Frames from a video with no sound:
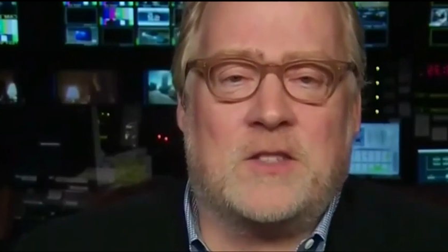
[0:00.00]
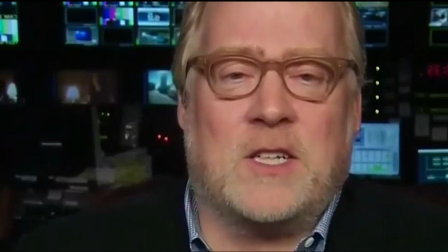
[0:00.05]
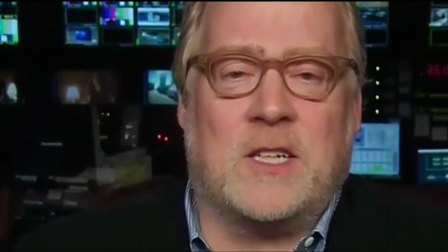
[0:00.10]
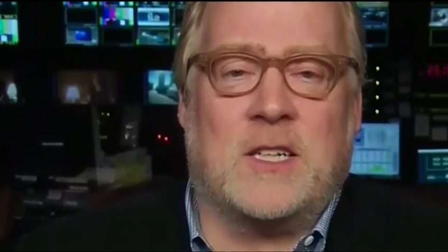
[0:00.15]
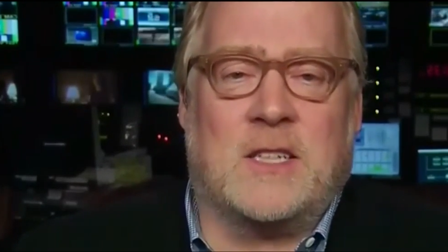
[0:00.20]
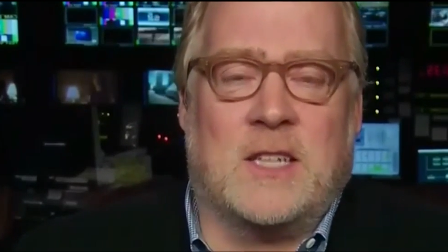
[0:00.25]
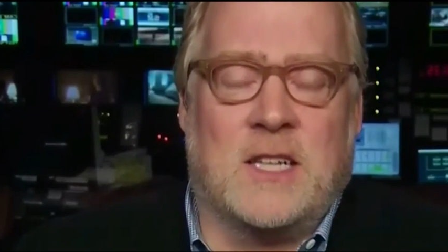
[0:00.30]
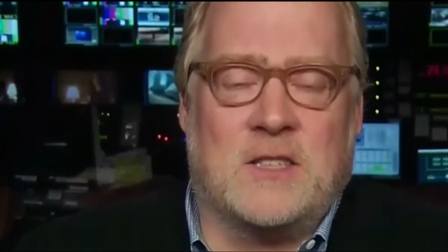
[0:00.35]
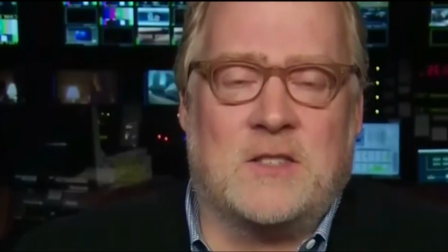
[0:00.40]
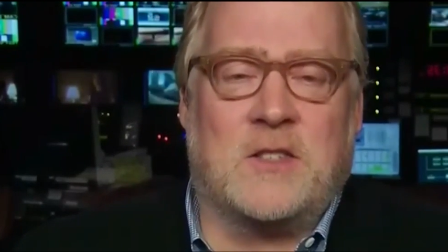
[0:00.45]
that
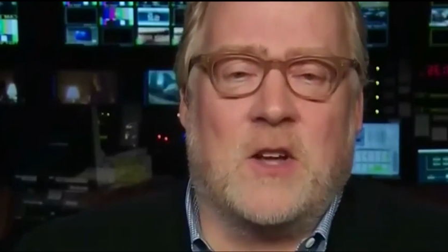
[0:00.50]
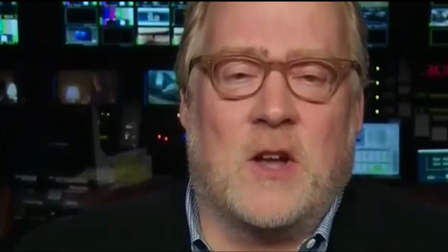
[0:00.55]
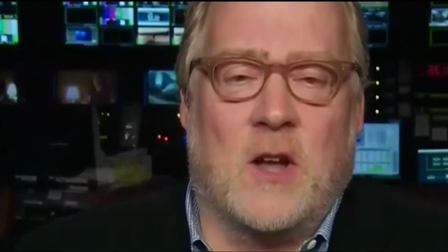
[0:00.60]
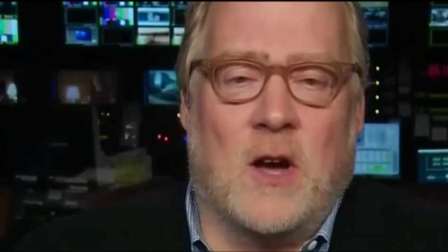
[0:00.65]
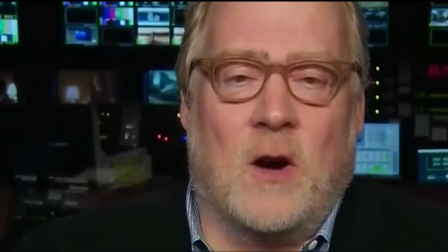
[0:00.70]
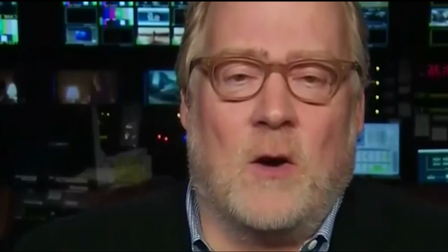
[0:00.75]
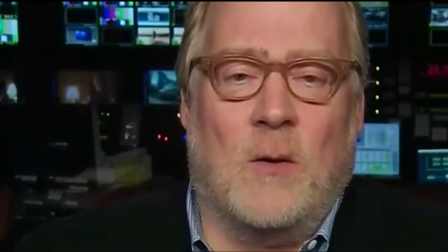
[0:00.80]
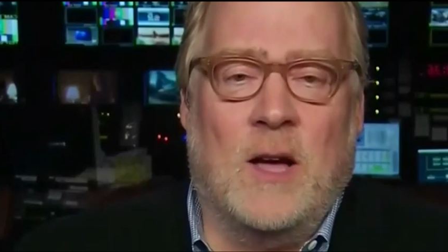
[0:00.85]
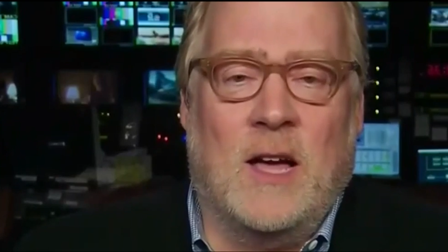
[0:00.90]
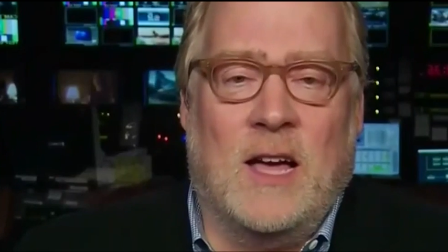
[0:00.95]
he doesn't
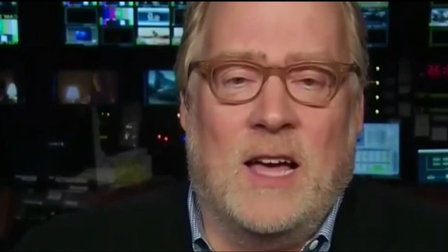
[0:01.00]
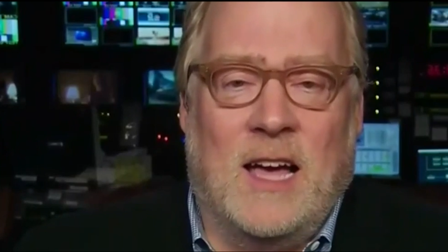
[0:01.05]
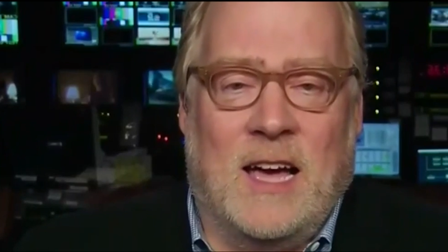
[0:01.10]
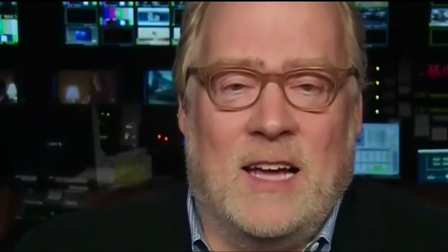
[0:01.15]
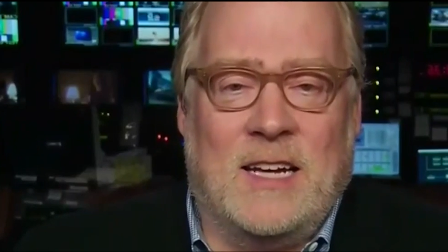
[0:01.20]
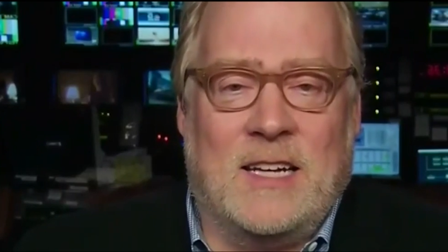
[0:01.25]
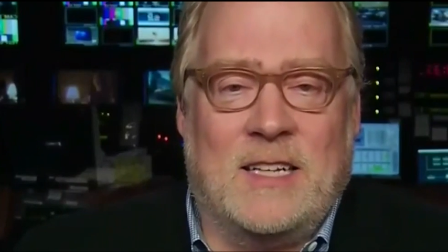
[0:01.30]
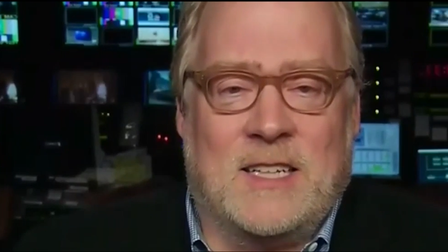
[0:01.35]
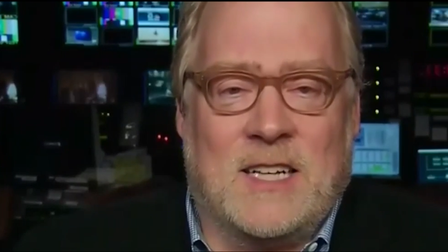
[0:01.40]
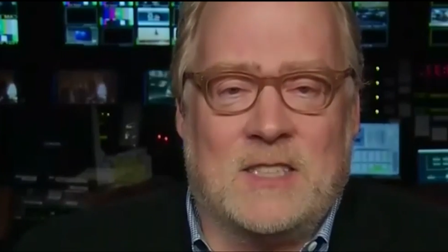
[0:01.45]
know,
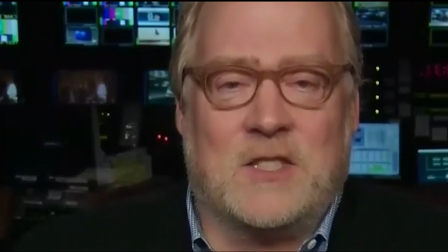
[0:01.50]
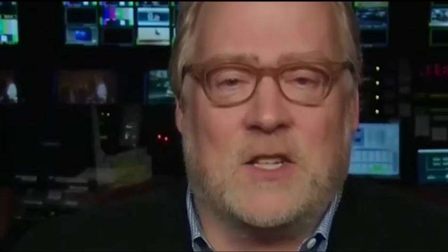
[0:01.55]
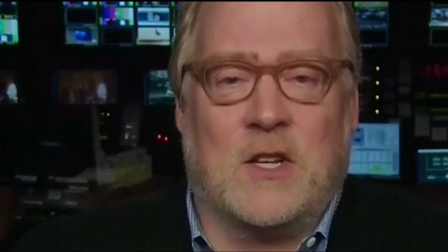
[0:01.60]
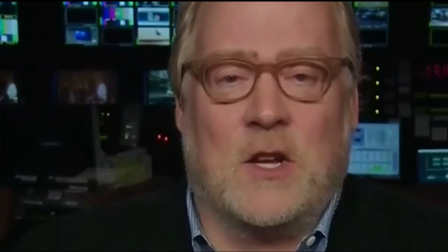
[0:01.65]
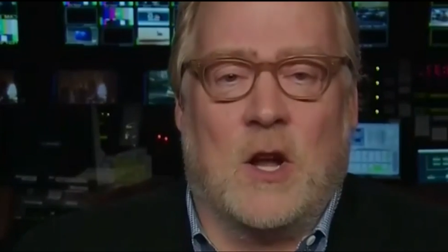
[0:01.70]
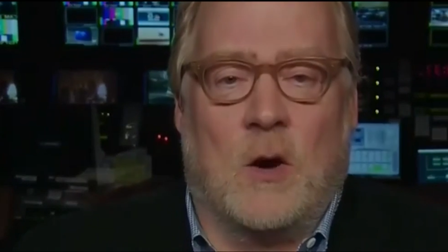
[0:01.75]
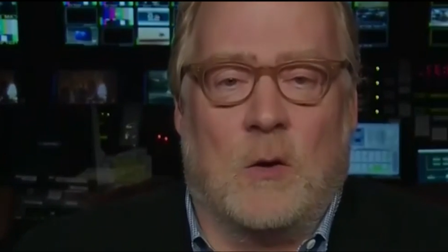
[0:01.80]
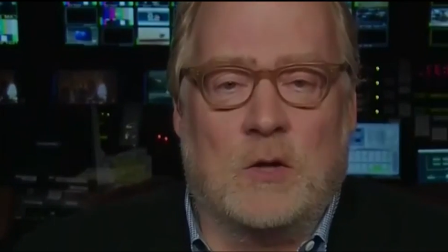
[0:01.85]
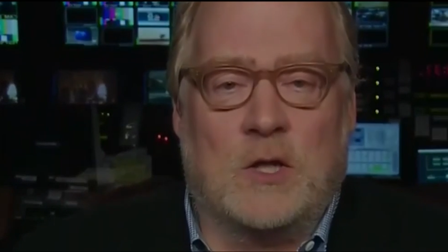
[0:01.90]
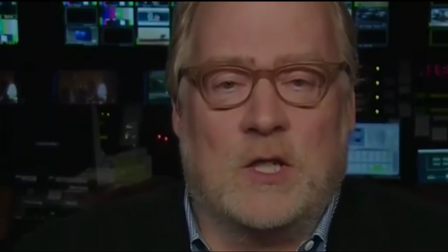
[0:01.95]
and he
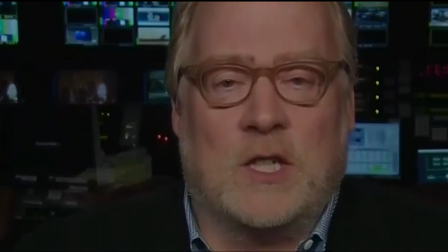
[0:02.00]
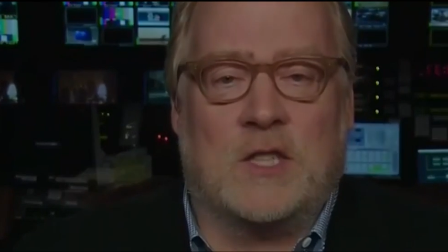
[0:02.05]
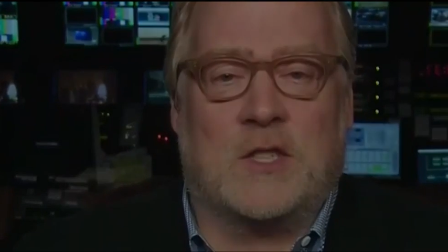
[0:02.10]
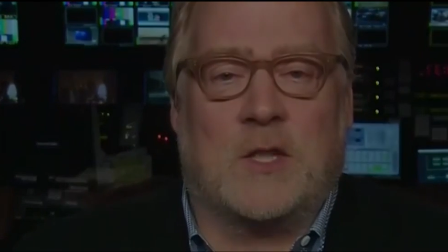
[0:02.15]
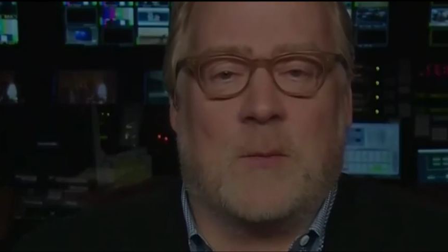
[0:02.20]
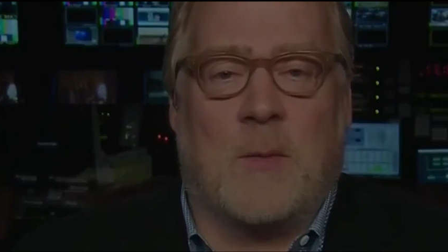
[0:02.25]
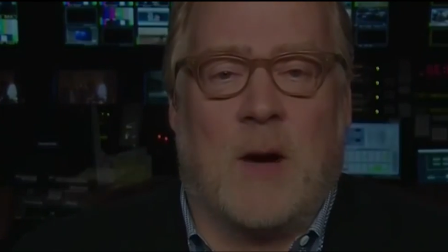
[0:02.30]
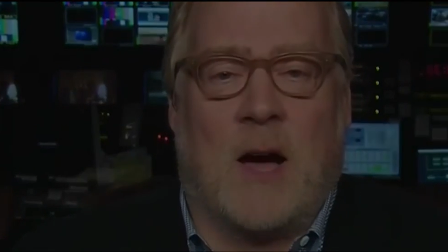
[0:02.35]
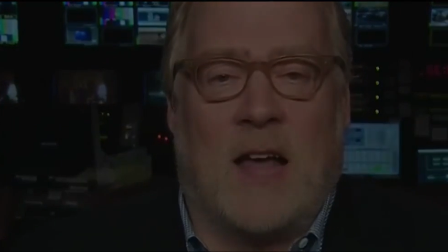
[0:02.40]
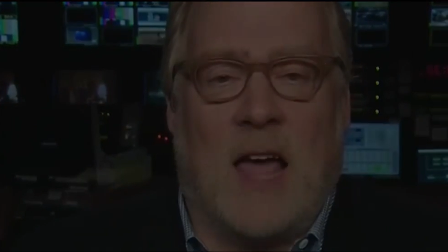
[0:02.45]
doesn't know just
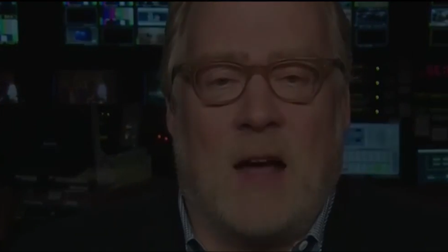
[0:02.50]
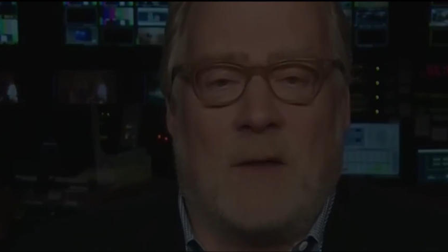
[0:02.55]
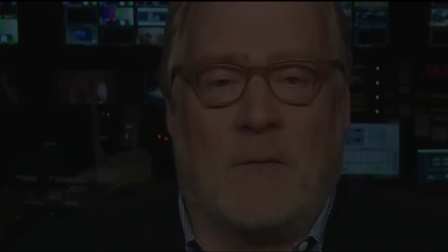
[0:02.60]
about